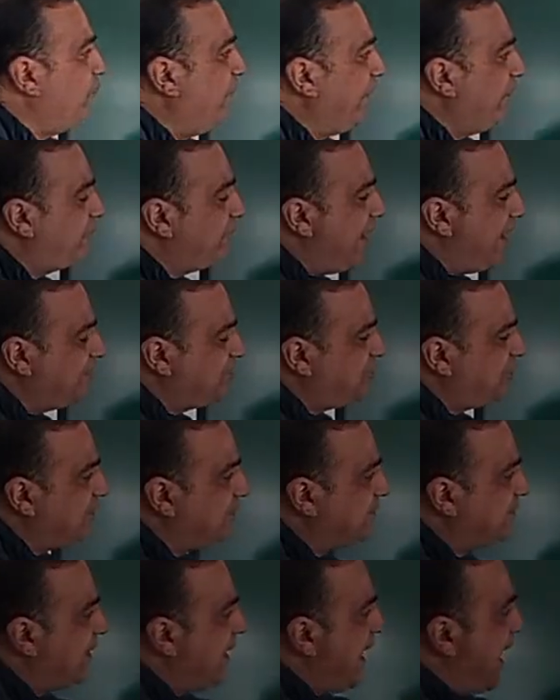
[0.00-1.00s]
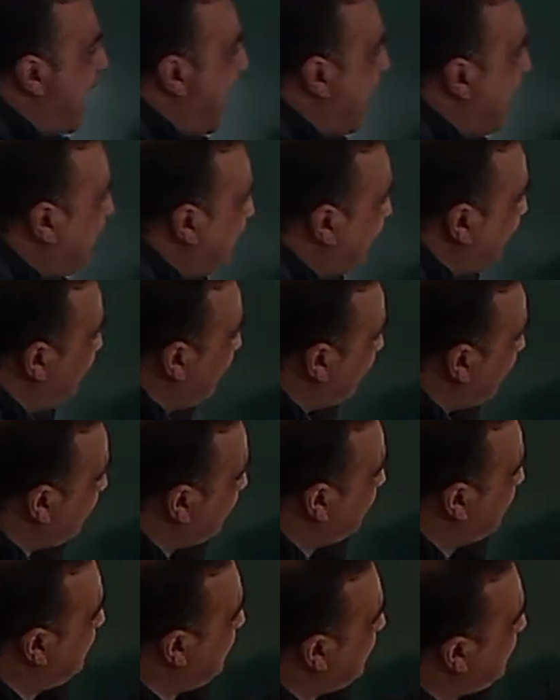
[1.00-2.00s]
wave functions. And
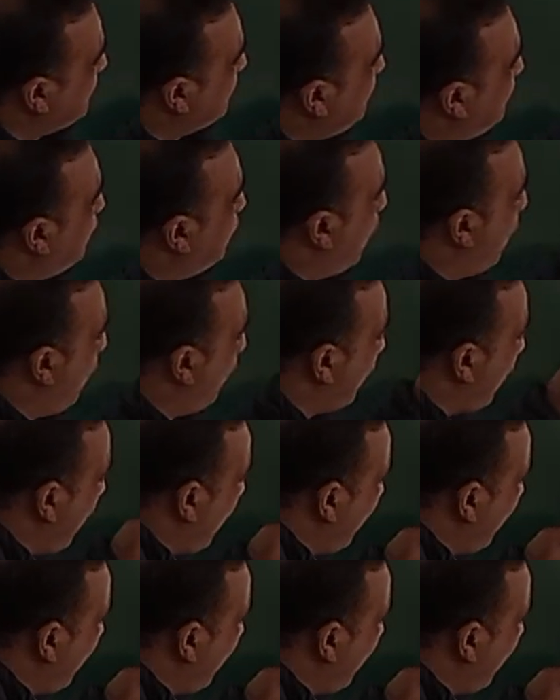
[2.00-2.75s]
these four